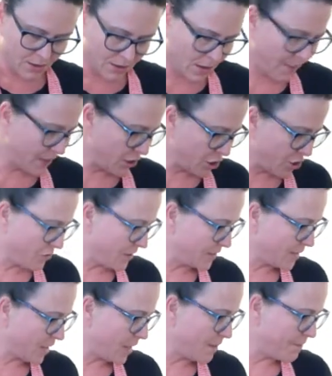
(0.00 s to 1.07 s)
I'm going to show you this,
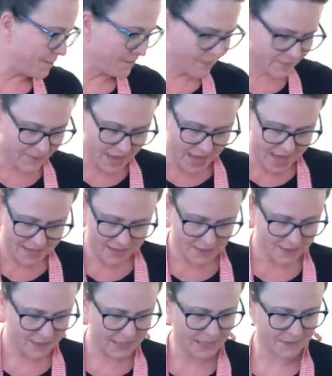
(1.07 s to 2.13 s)
that
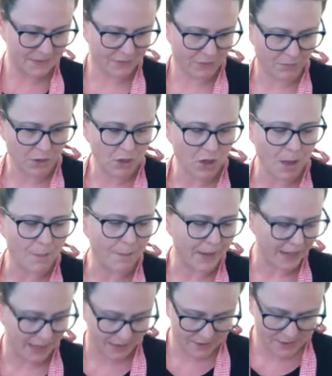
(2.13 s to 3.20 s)
keeps it from
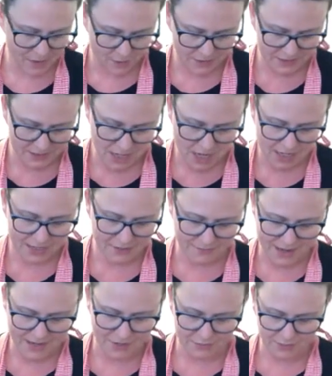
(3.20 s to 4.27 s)
clumping. So it's not going to
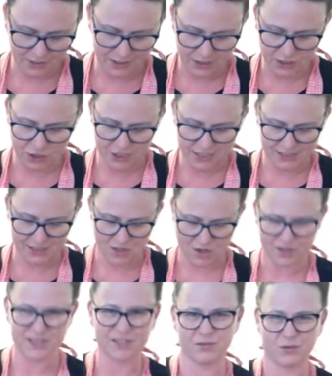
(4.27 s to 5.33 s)
make a really good cheese
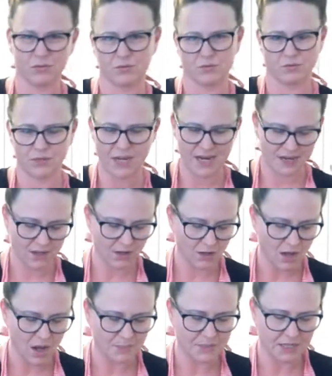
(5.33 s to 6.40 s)
sauce. It'll kind of
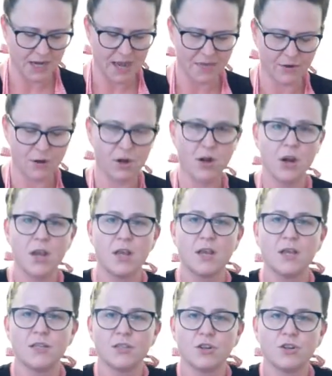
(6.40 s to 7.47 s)
clob together.
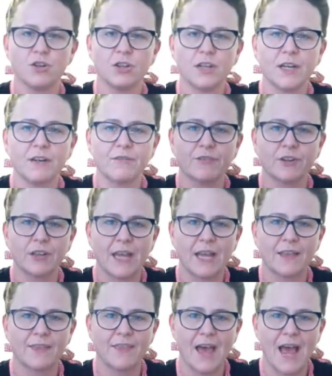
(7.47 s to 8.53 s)
So you're looking for
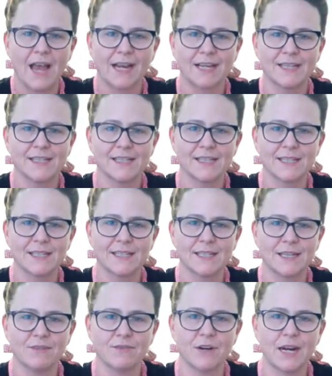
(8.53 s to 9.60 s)
like that
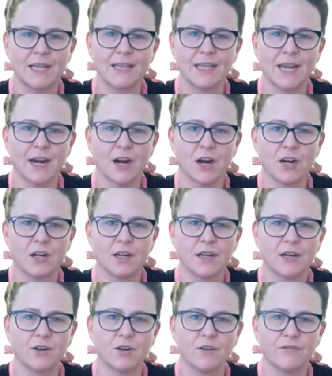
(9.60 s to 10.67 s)
consistency right there. I
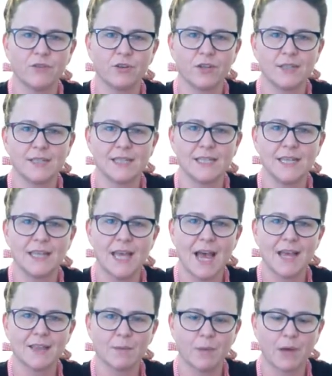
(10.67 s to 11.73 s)
don't know if you can see
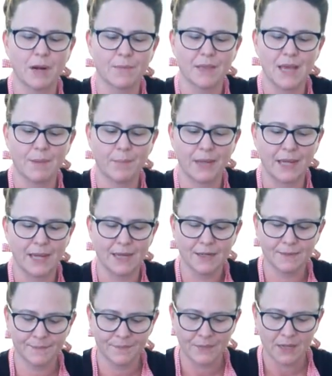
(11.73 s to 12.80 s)
that in the bottom of that pan.